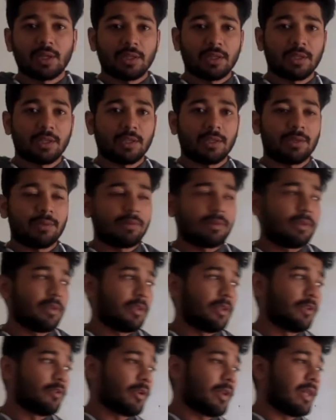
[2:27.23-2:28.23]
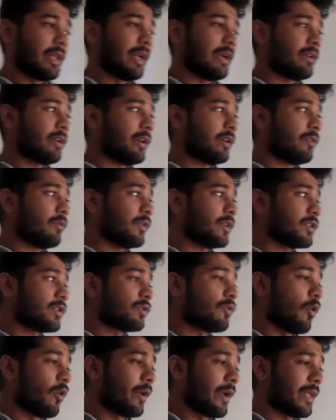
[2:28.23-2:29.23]
The neural network which
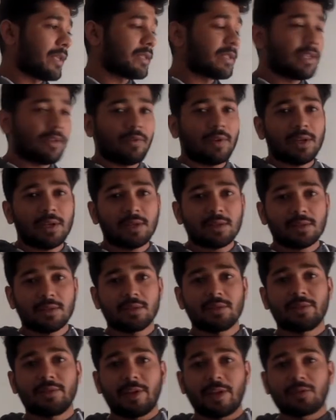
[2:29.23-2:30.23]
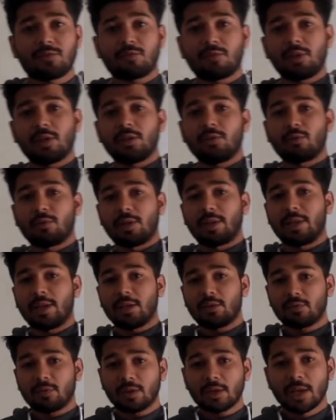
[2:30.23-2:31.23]
God has given us is natural neural
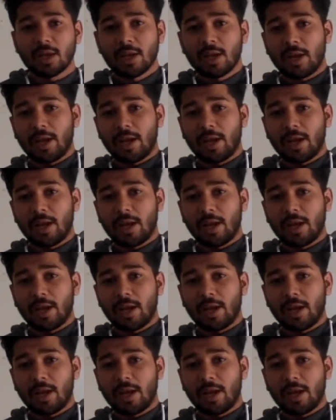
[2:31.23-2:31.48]
network,